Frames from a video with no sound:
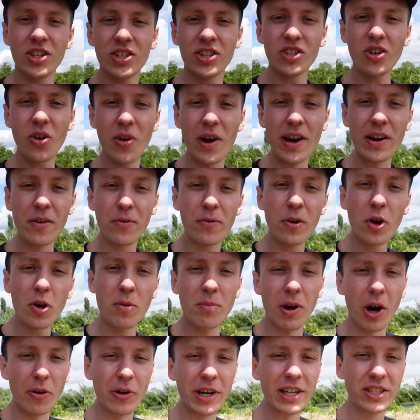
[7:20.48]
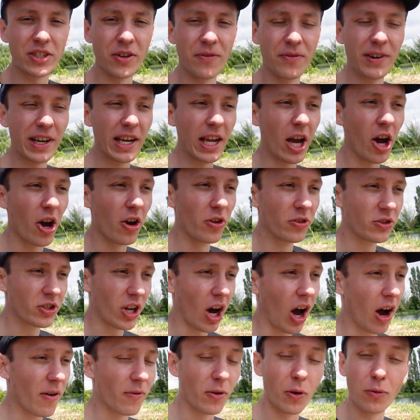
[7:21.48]
So in a few of my recent
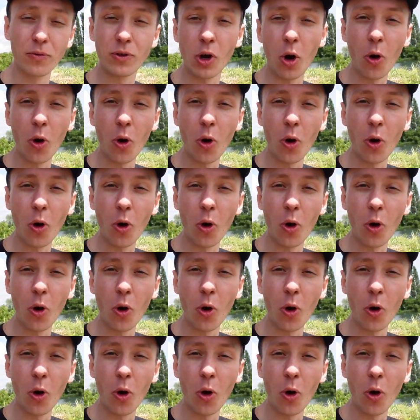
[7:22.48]
videos, I've of